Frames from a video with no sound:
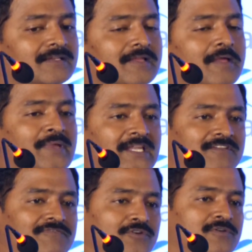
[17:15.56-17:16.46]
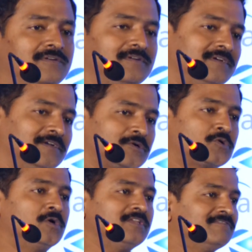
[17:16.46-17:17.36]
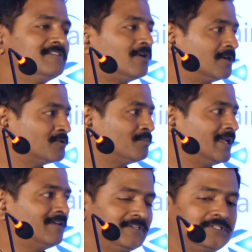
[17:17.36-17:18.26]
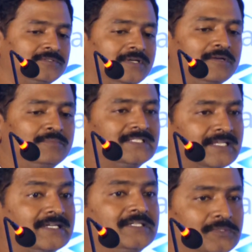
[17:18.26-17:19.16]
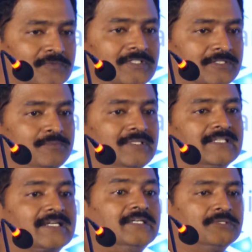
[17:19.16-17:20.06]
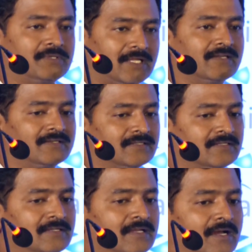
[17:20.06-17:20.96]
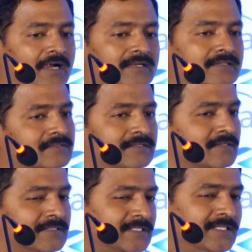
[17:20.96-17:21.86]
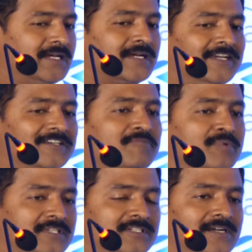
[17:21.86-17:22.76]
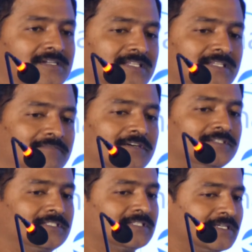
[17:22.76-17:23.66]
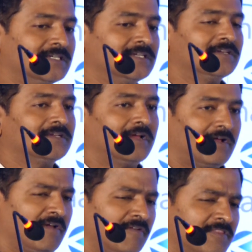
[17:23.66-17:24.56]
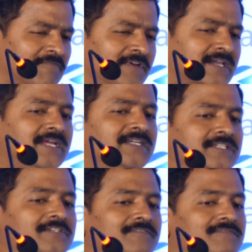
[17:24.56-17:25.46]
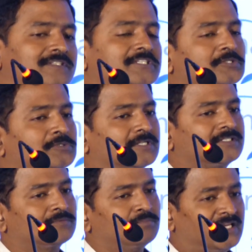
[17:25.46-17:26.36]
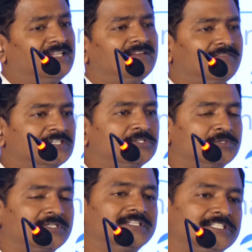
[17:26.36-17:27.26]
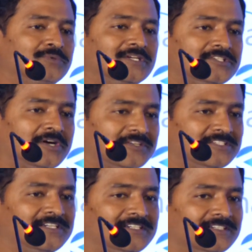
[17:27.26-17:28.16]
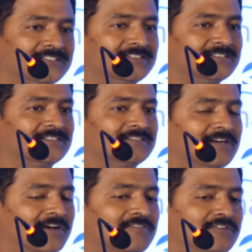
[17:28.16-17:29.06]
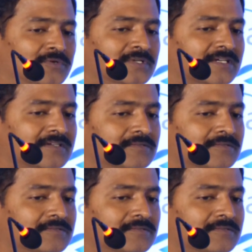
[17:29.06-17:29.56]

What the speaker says: a meaningful role if we want to play, we should be second to none. And see the kind of personality he was. The variety of institutions, many institutions he was the originator or the founder.